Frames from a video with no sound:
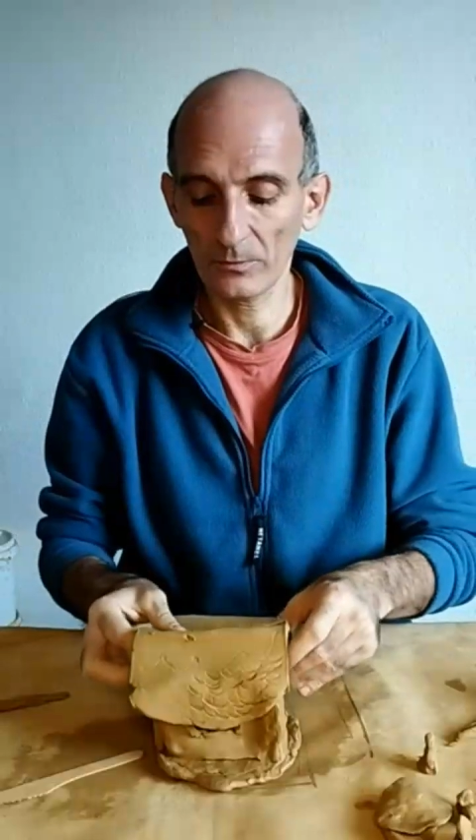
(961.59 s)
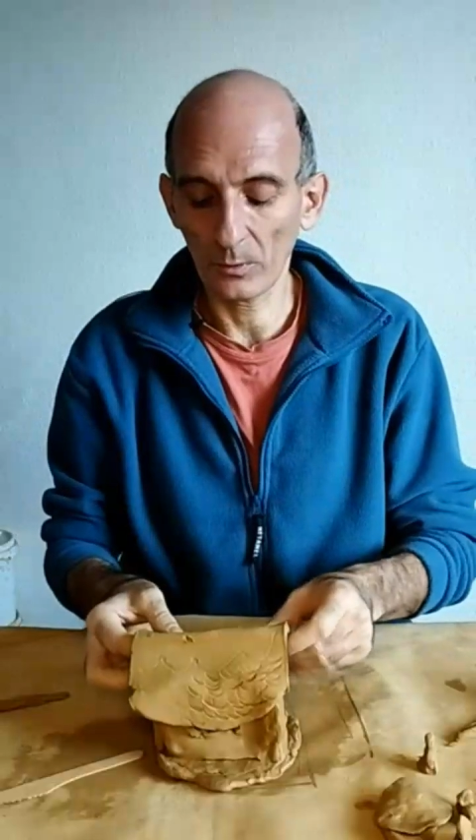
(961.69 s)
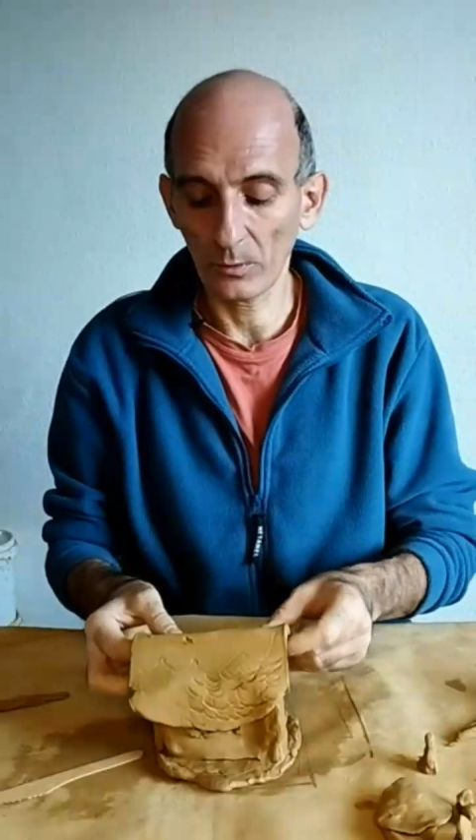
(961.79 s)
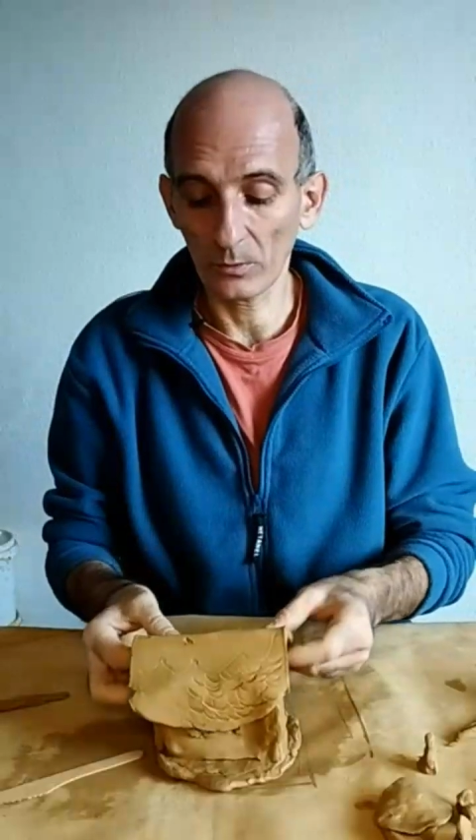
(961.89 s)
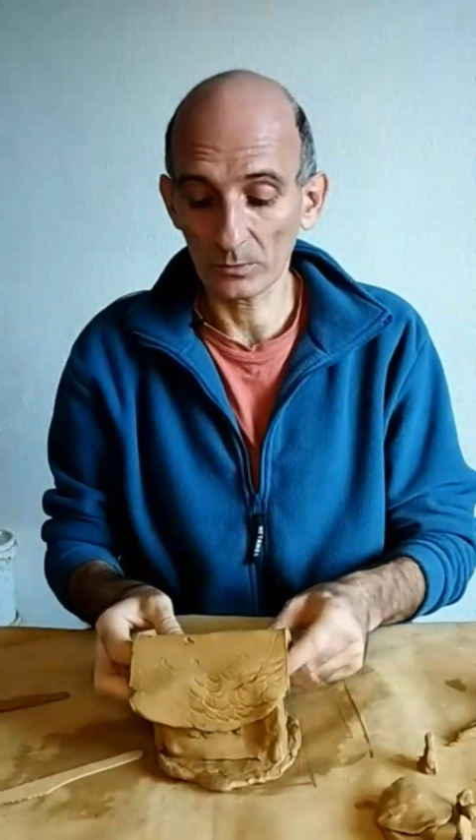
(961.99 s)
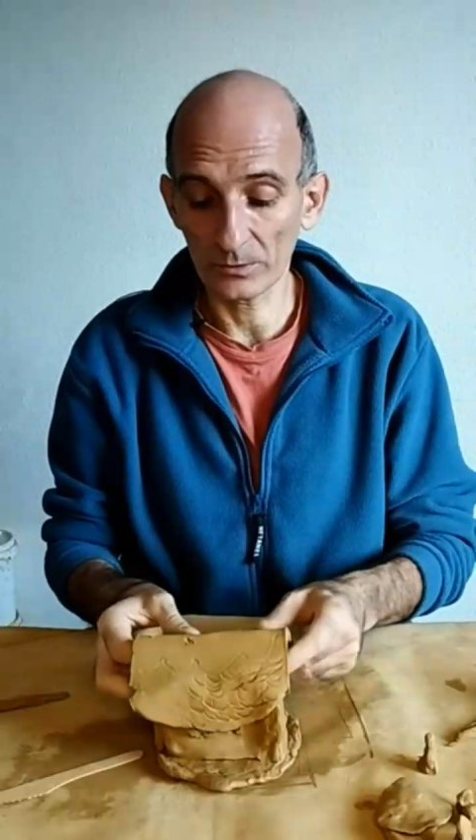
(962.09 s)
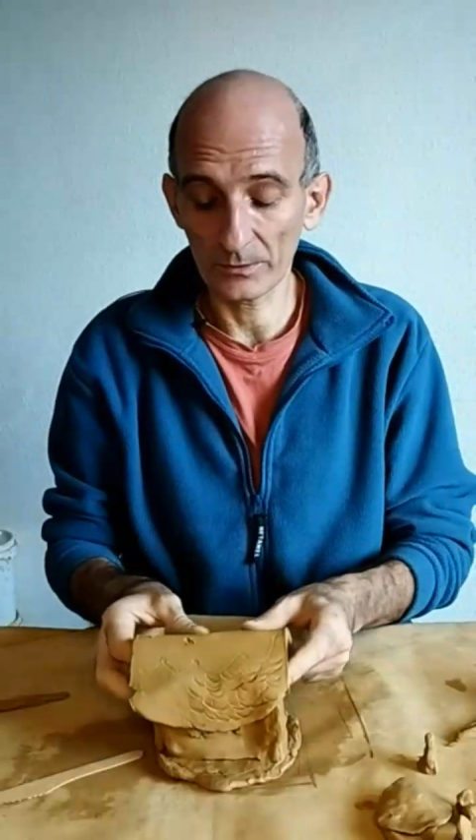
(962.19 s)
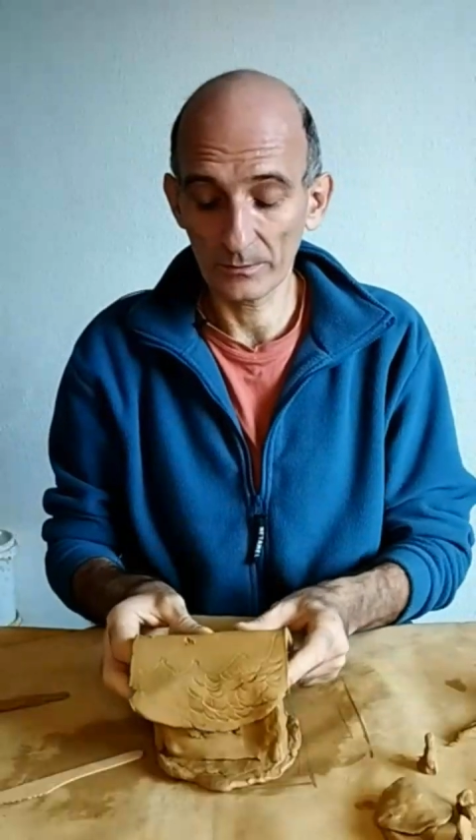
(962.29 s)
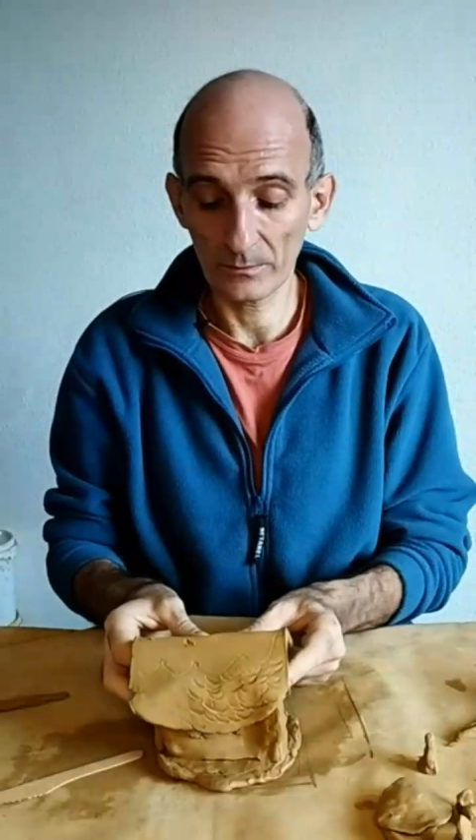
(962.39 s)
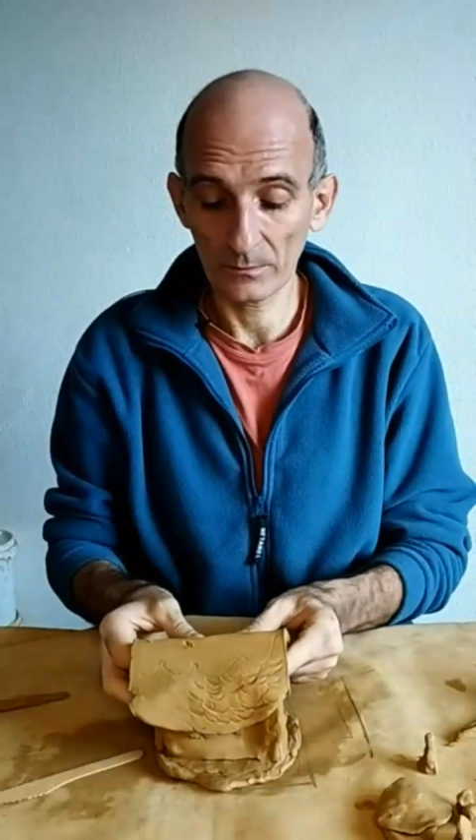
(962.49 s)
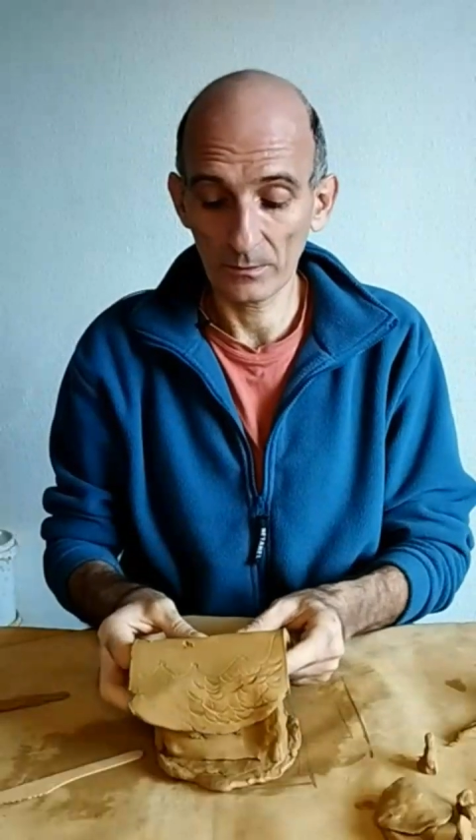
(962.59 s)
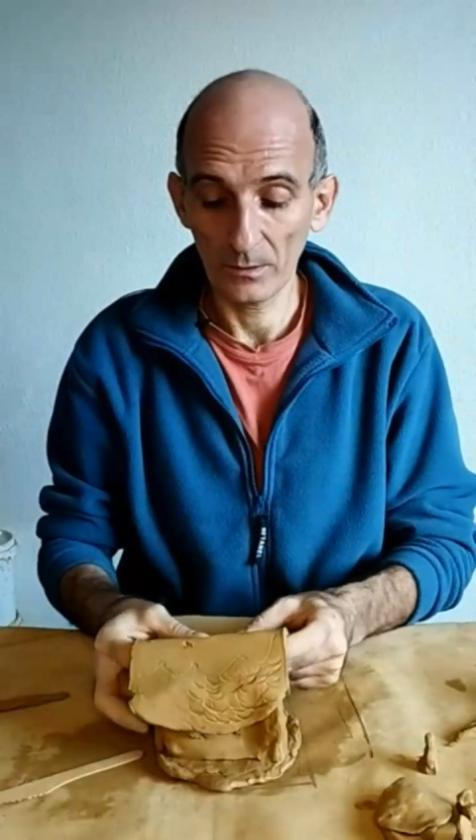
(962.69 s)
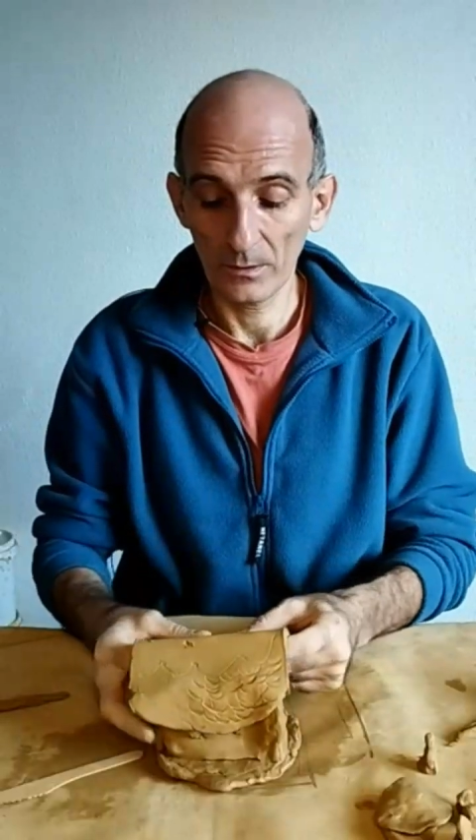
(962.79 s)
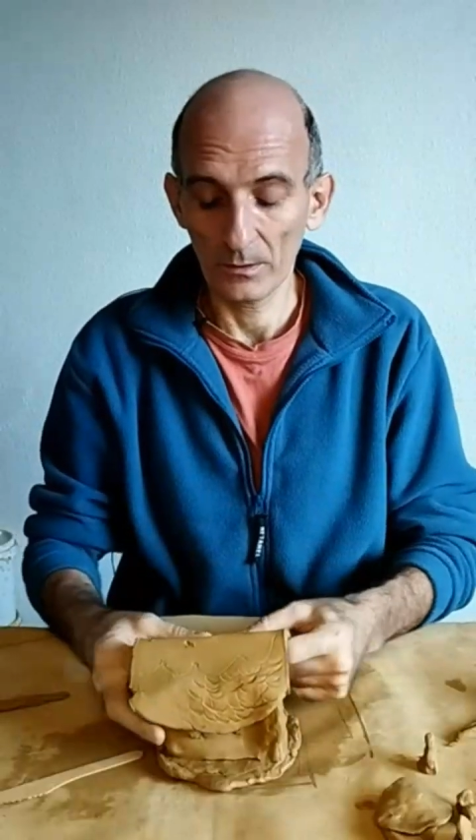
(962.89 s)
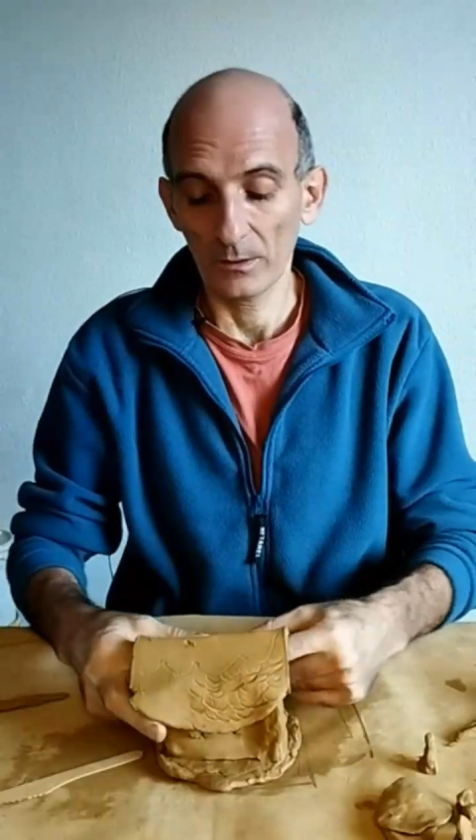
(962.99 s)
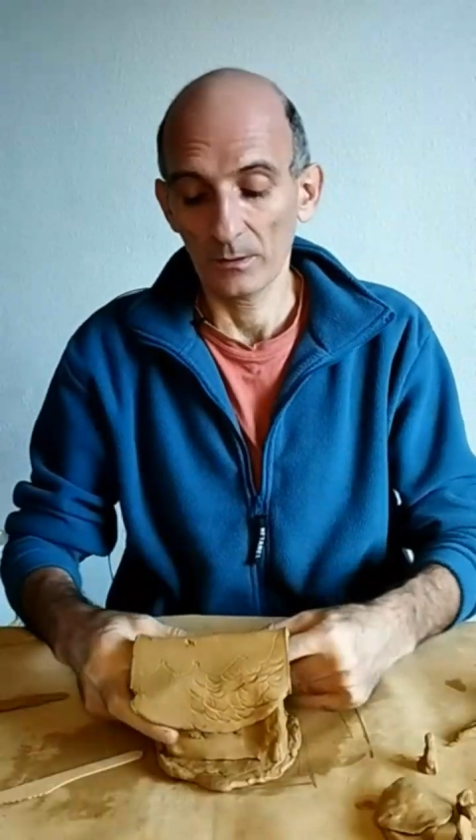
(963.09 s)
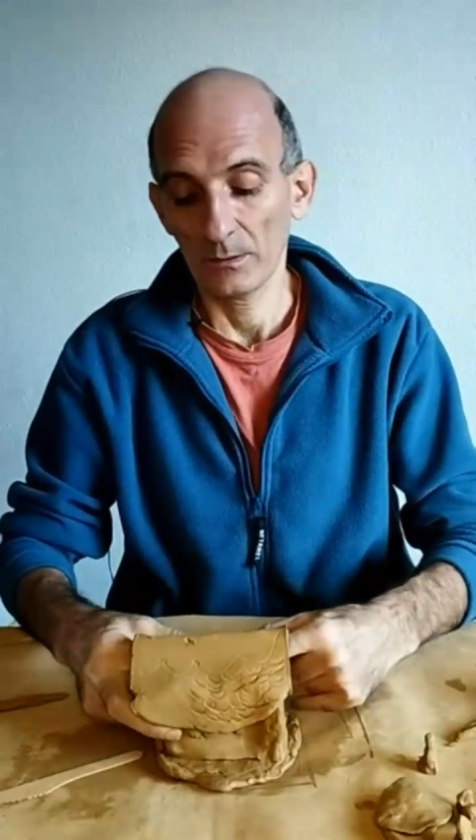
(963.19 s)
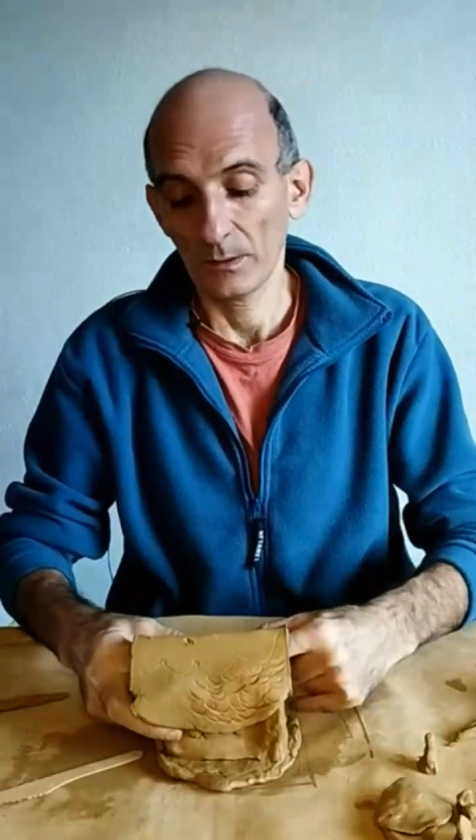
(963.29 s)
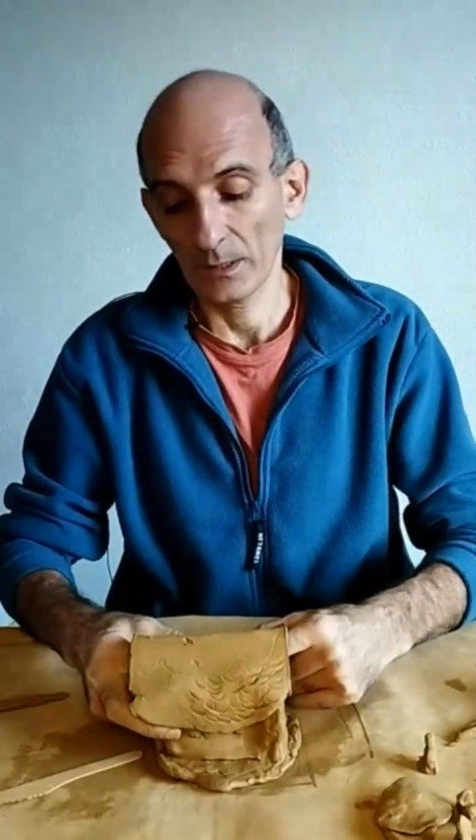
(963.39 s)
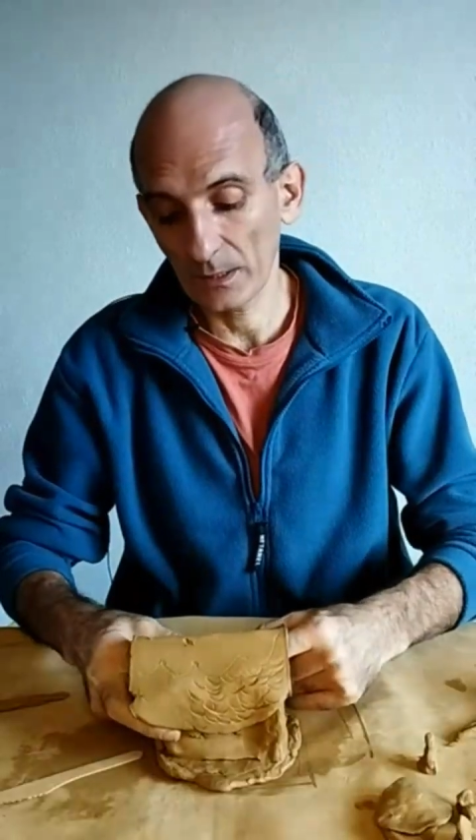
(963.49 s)
fold,
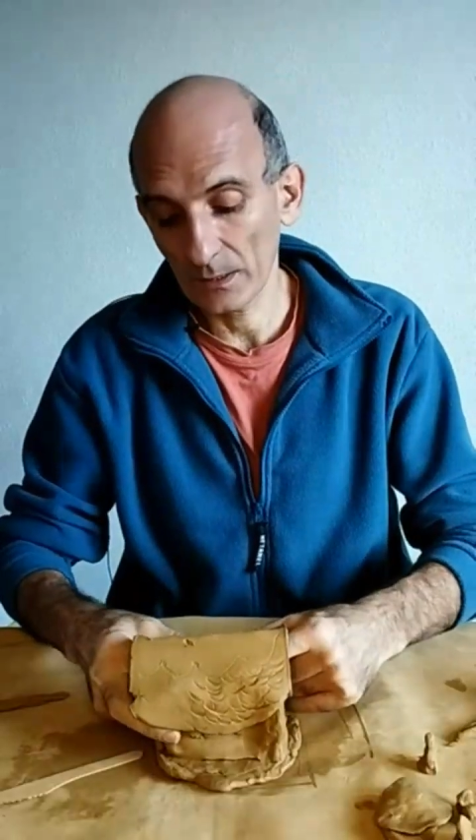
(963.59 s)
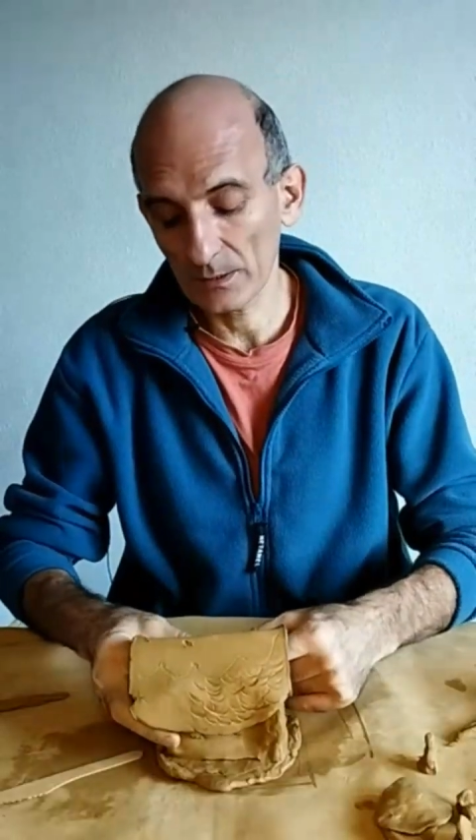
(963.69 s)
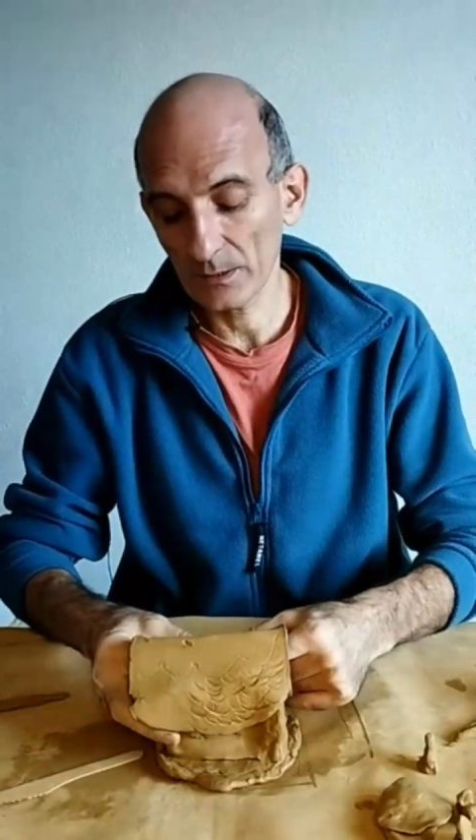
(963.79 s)
and